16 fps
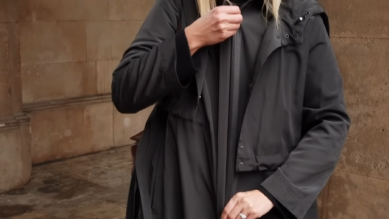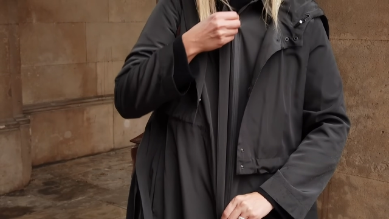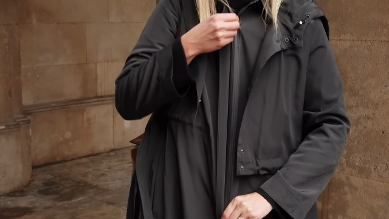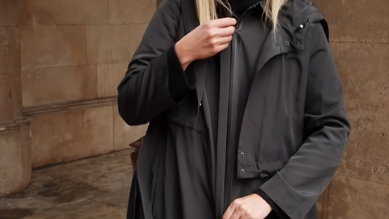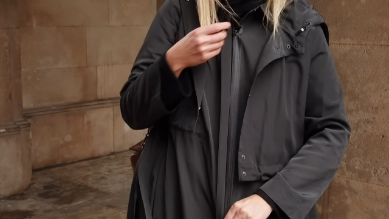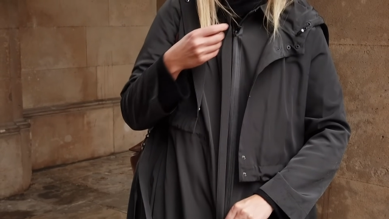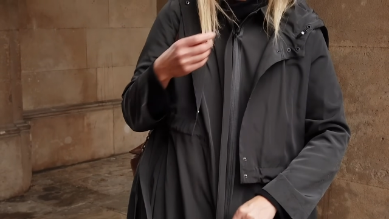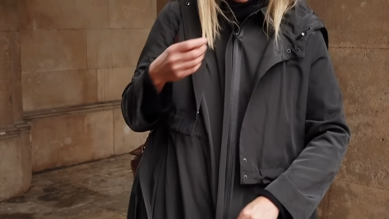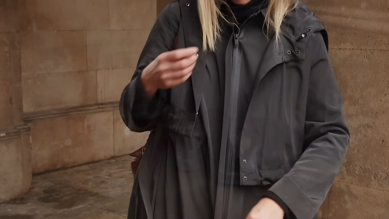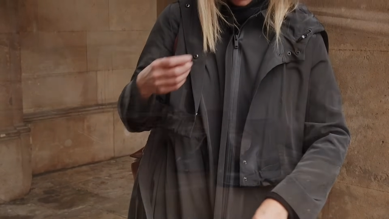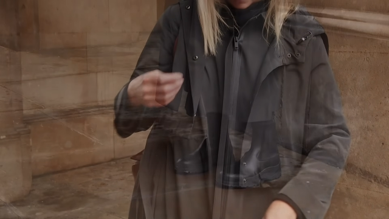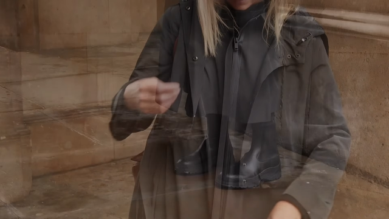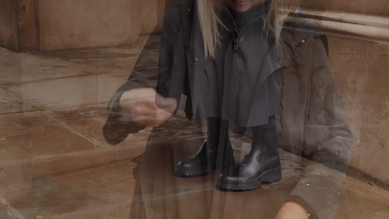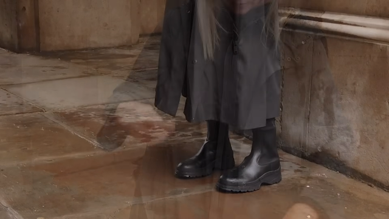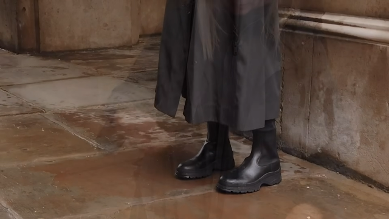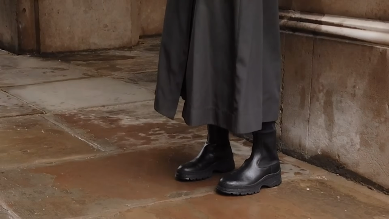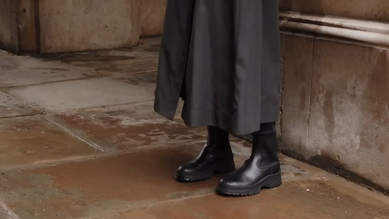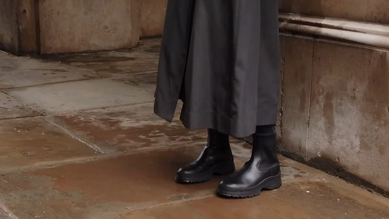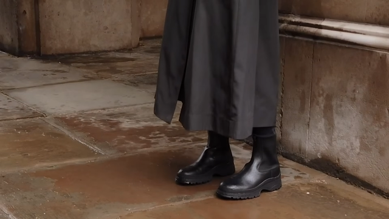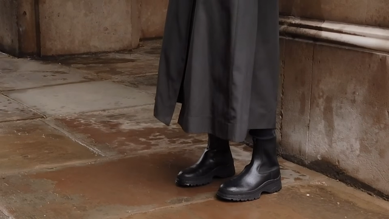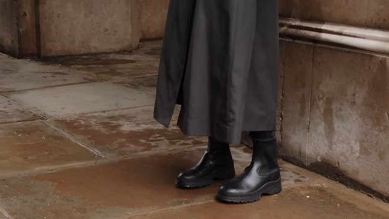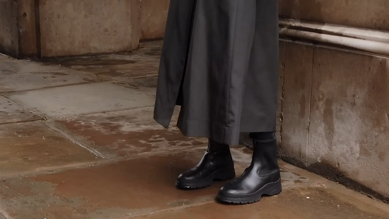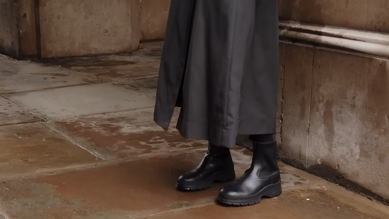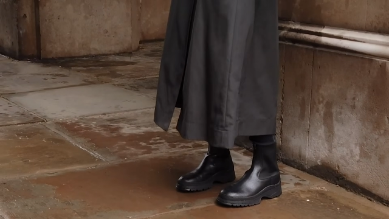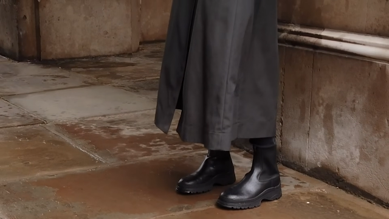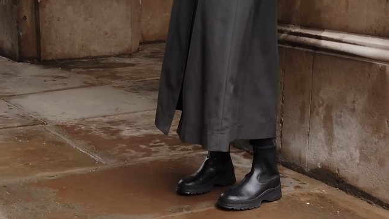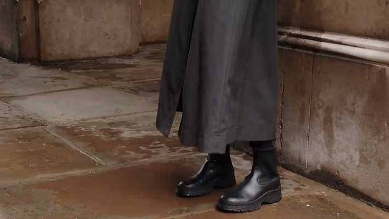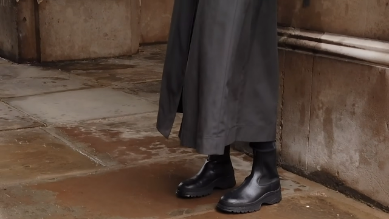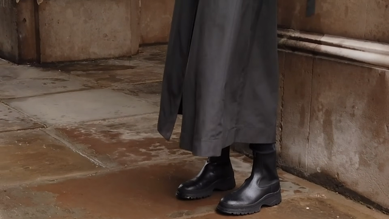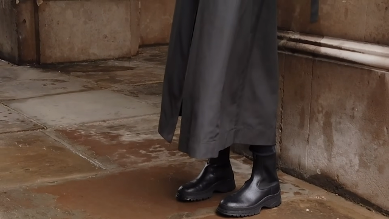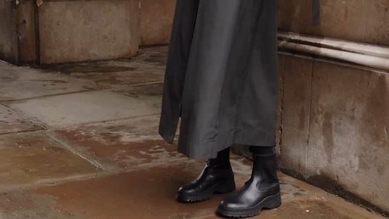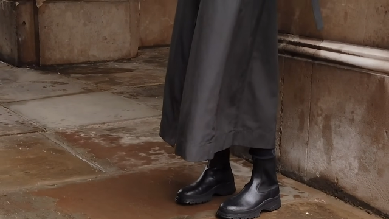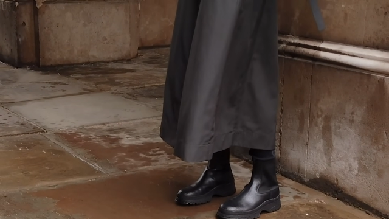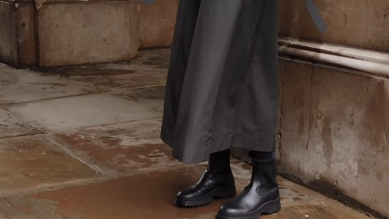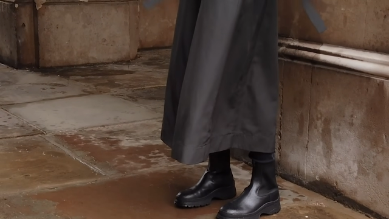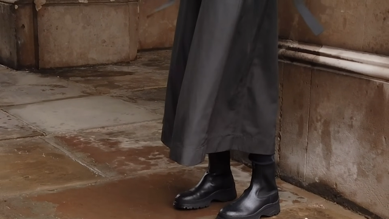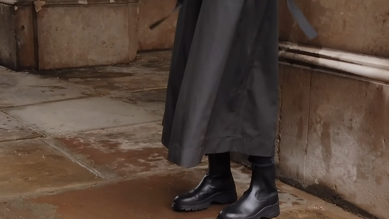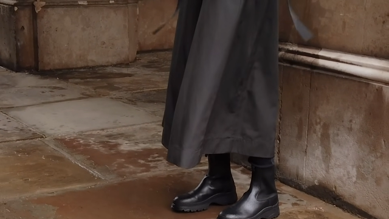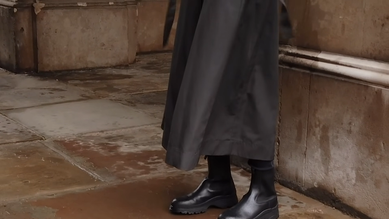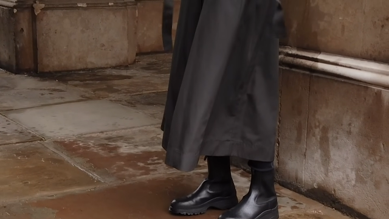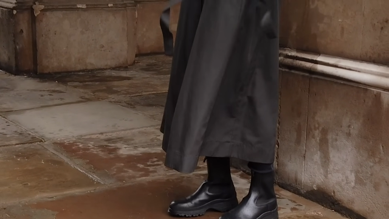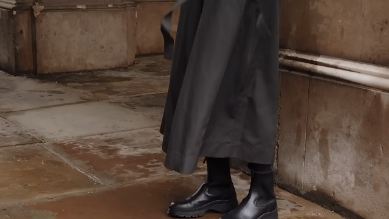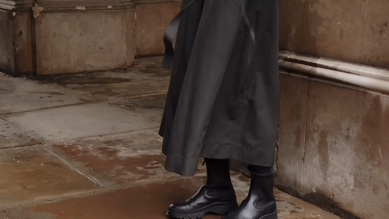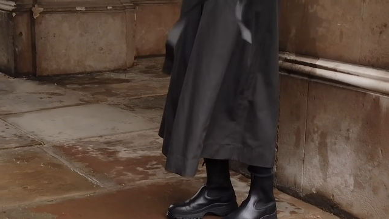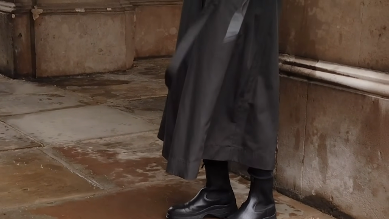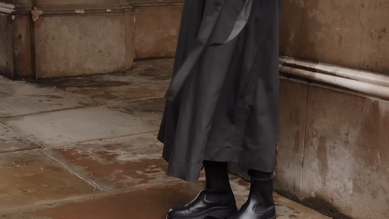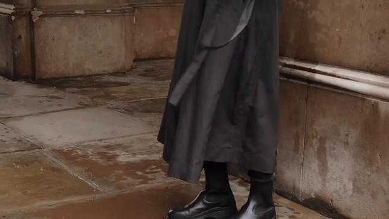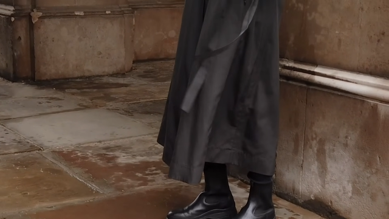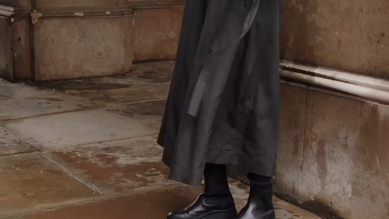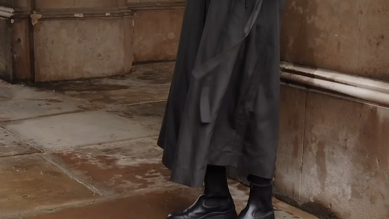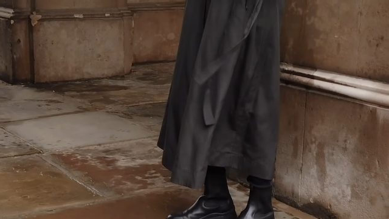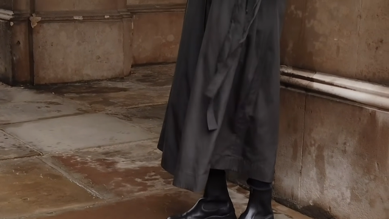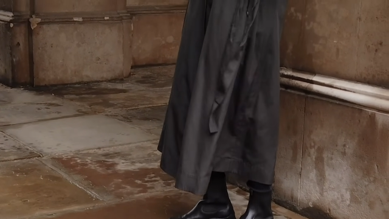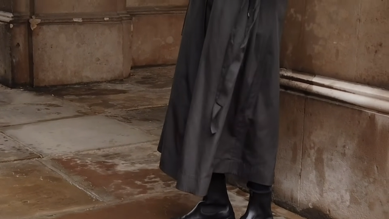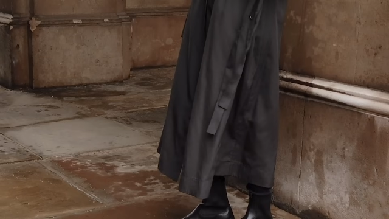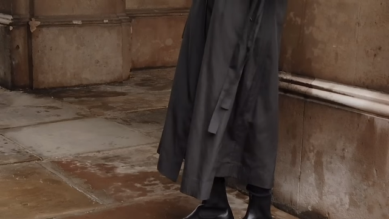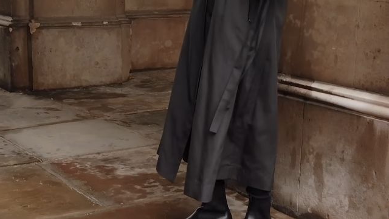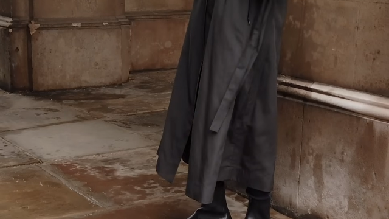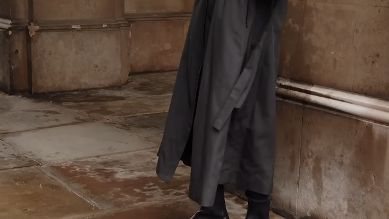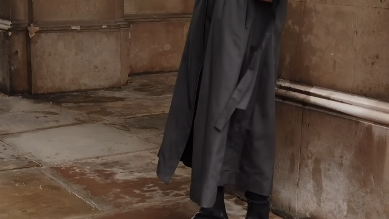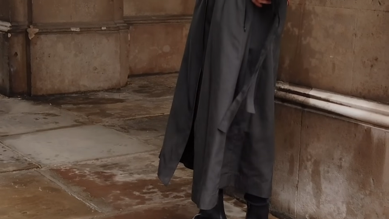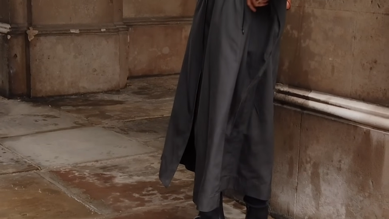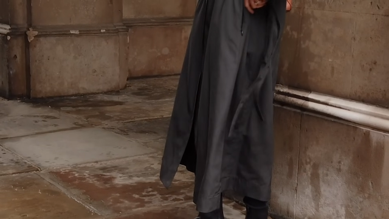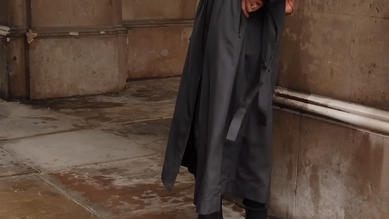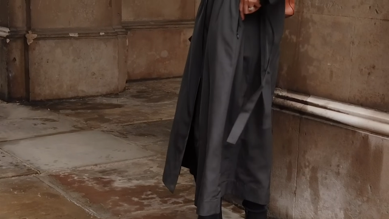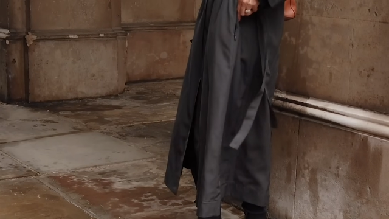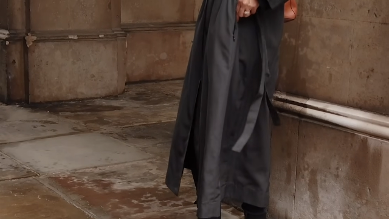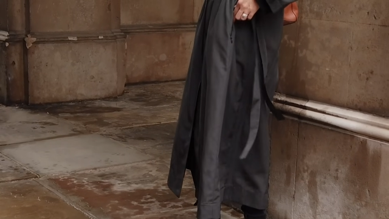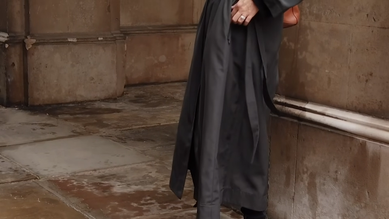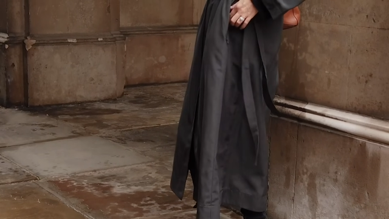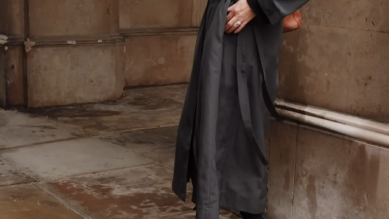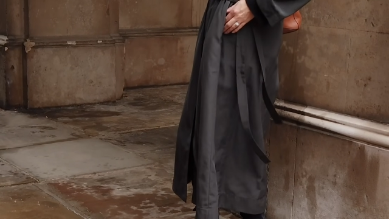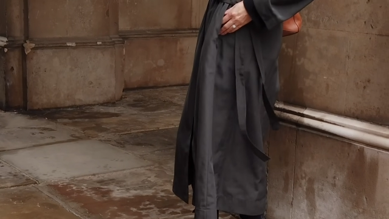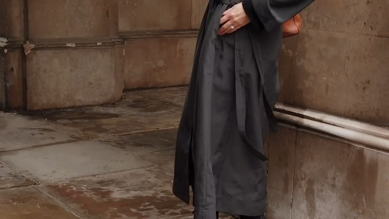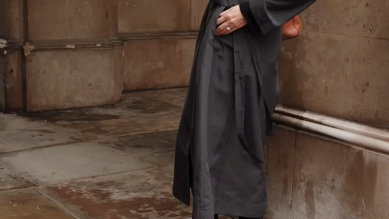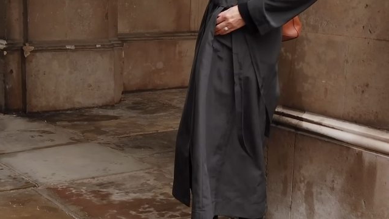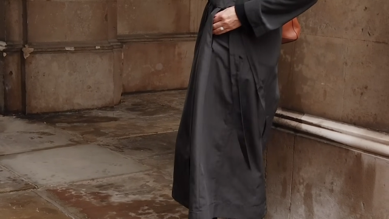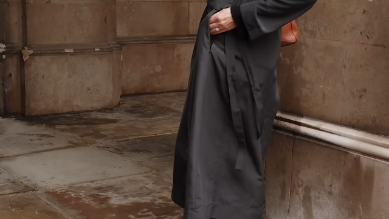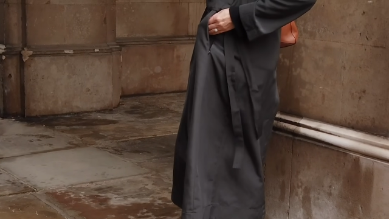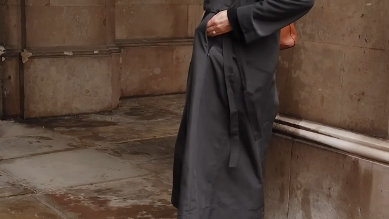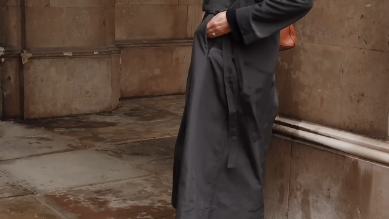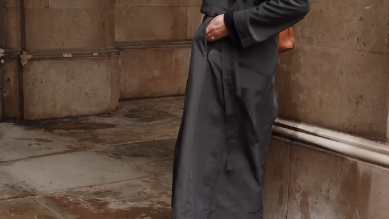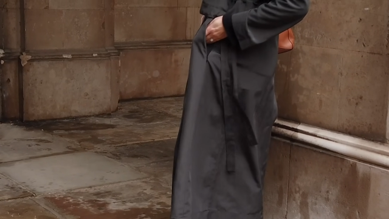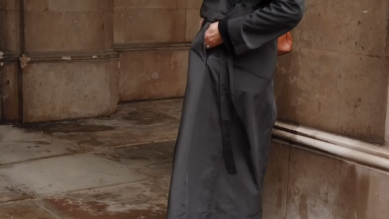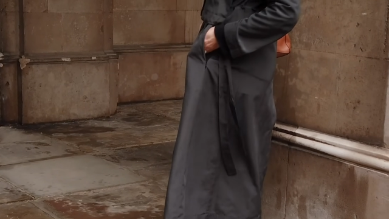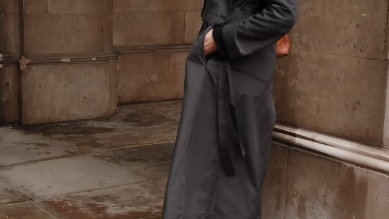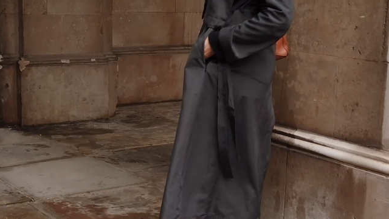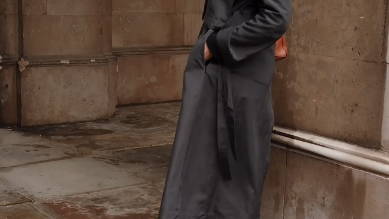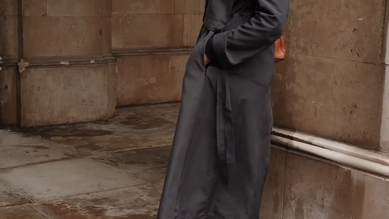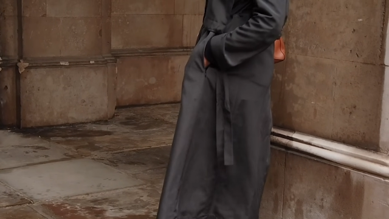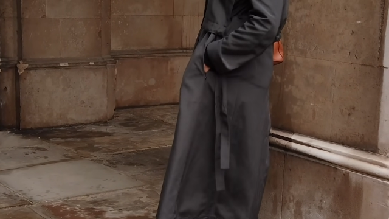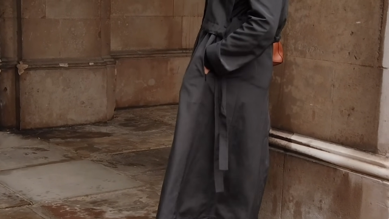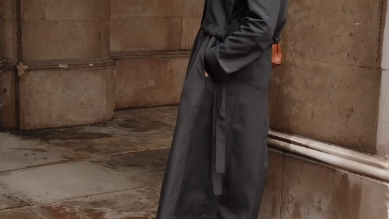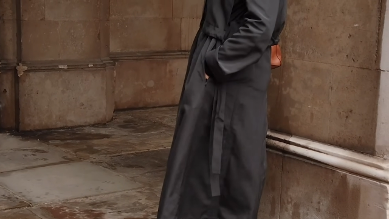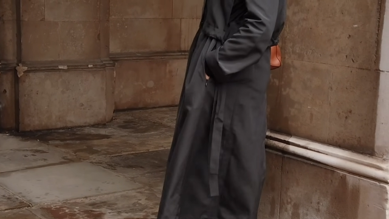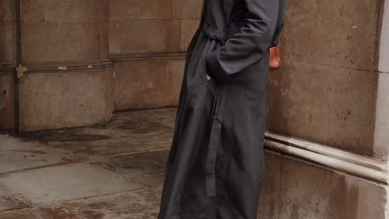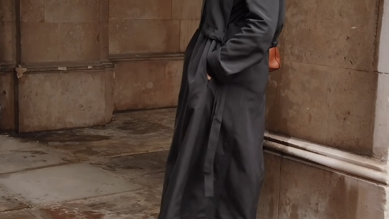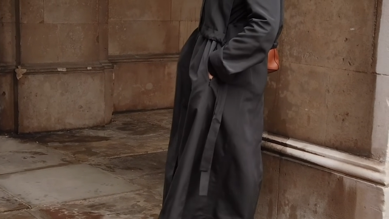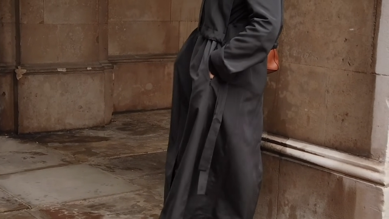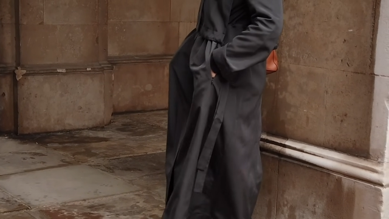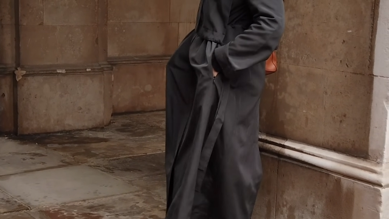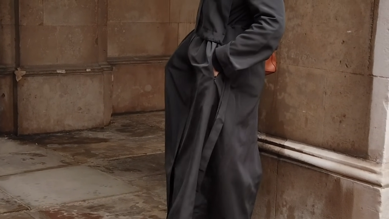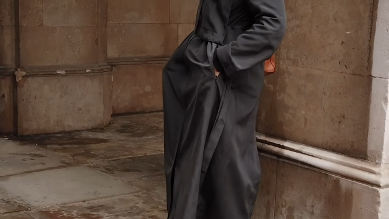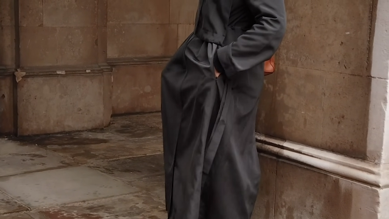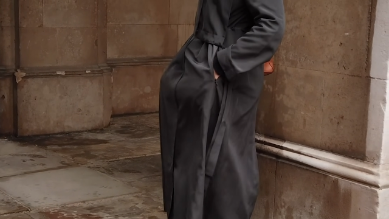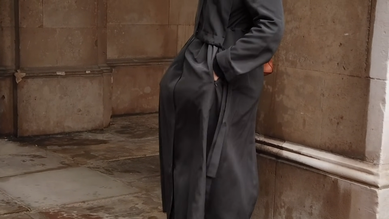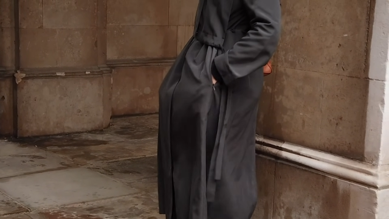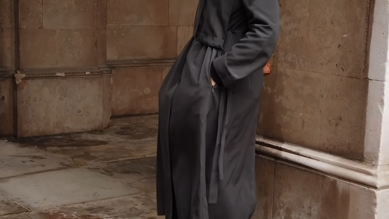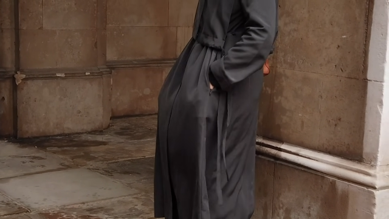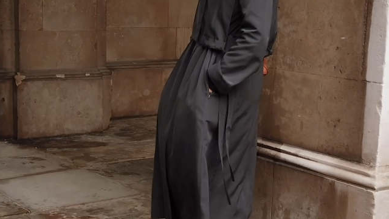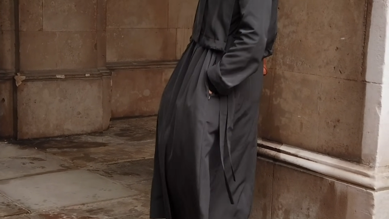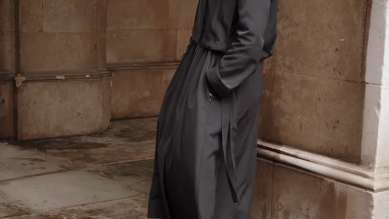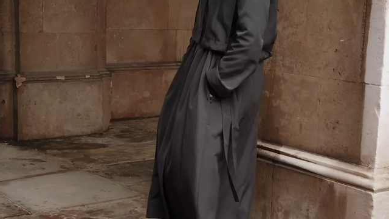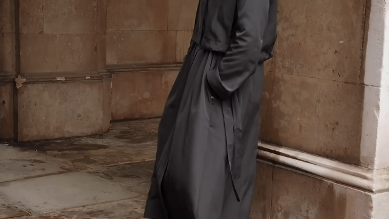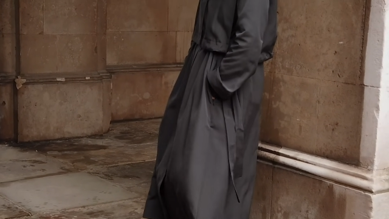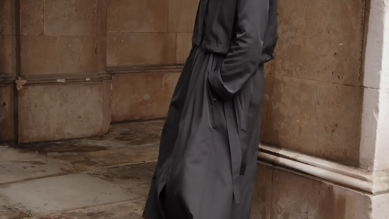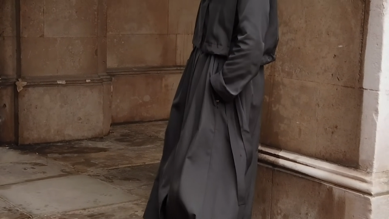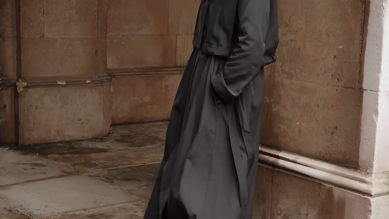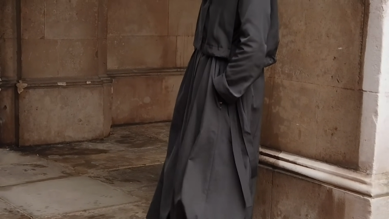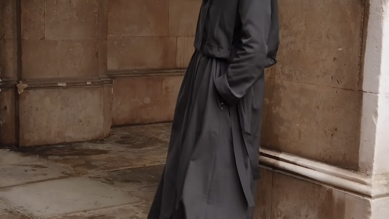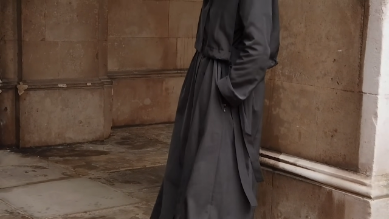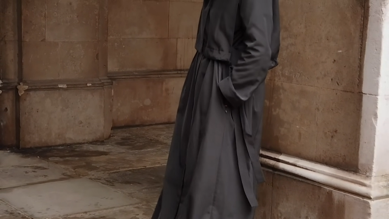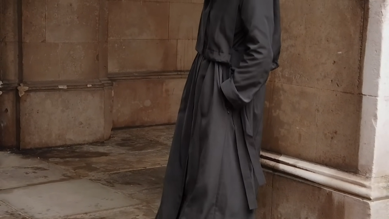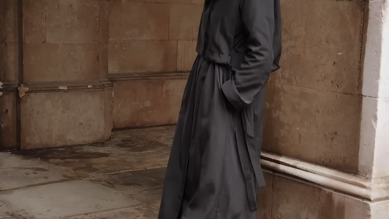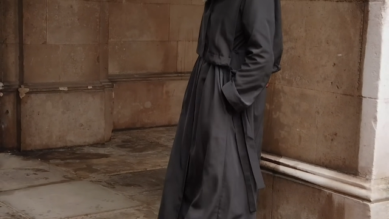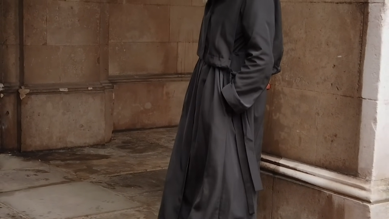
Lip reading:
Nobody's mouth can be seen.